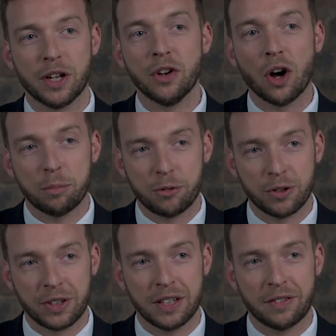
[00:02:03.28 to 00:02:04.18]
are not
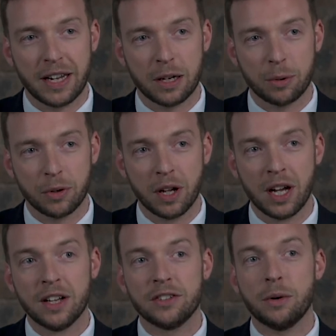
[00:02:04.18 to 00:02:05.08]
broadly available.
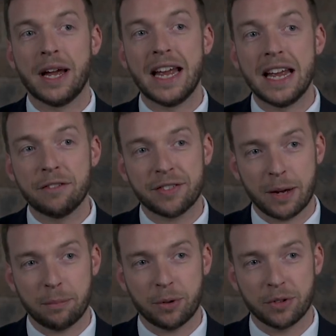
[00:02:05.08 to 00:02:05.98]
So if
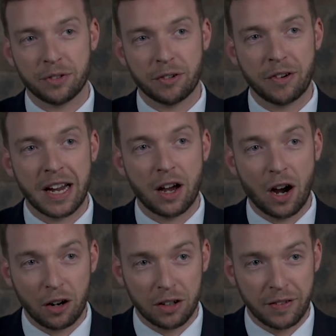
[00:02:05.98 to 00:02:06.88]
samples
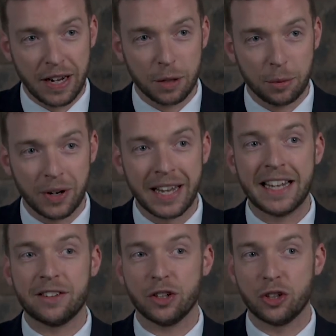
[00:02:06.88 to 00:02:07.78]
are available,
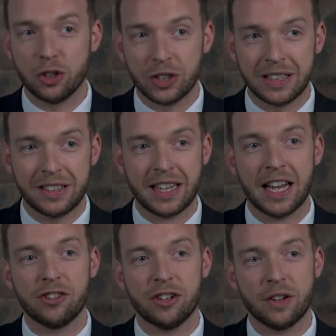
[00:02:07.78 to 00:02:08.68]
it's a good
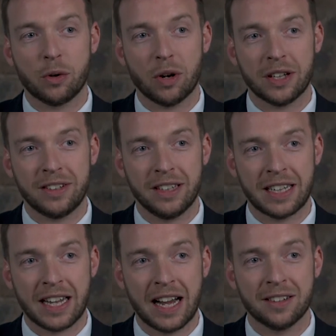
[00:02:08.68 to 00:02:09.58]
indication of the quality of the
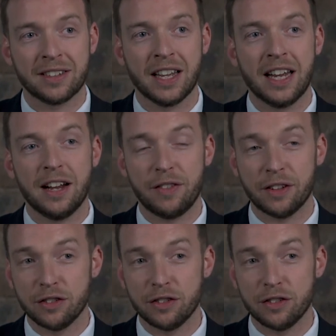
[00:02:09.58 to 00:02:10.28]
cask. If there's